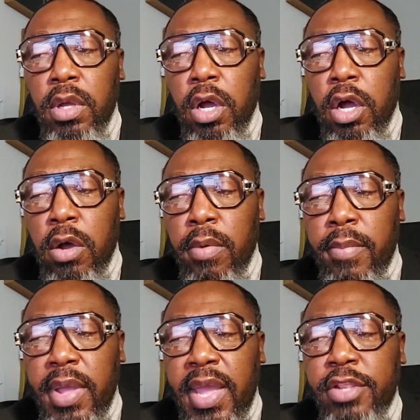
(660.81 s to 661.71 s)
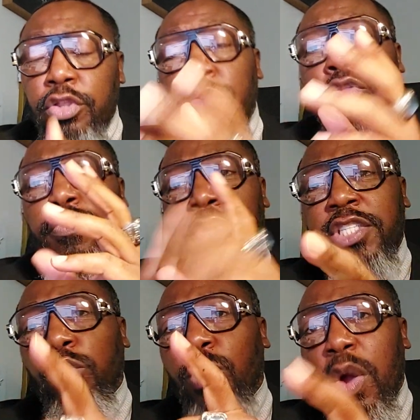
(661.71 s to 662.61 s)
And the
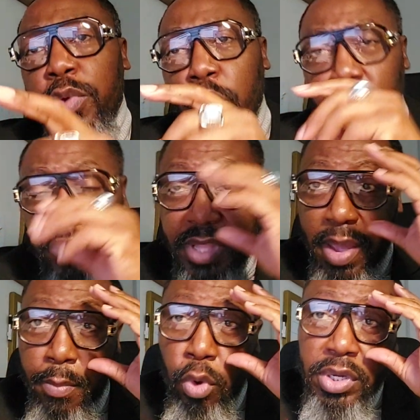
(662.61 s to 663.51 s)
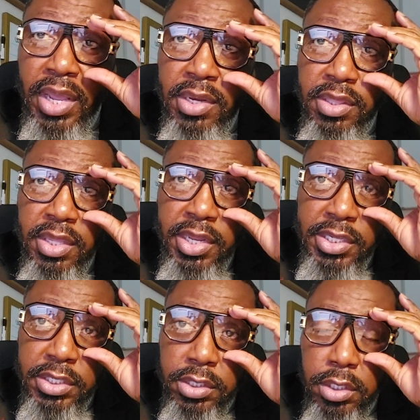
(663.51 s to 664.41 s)
reason why we offer that more than anything
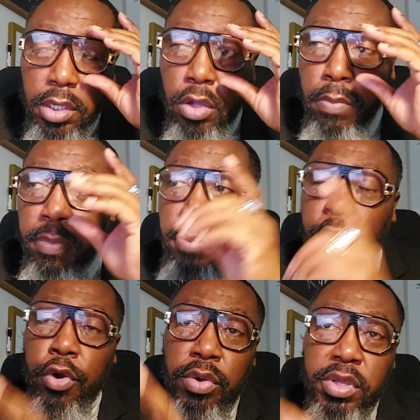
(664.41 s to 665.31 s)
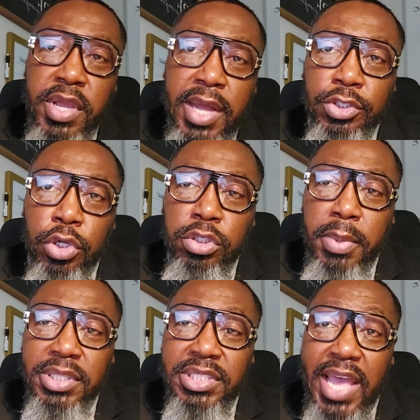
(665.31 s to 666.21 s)
is, remember earlier I talked
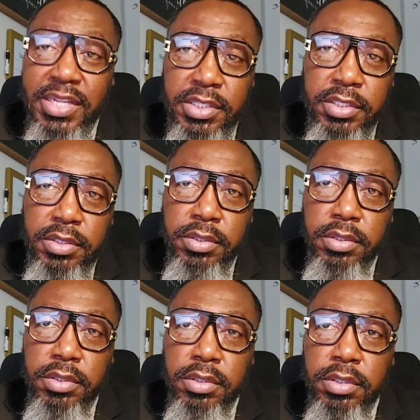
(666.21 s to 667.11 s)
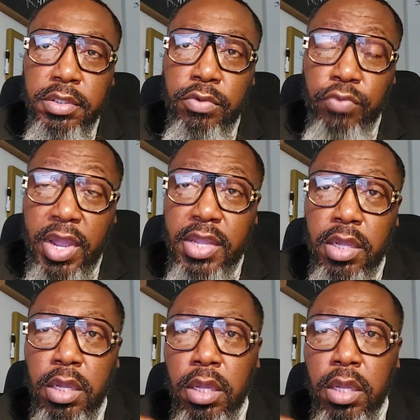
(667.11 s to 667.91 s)
about taxes, right?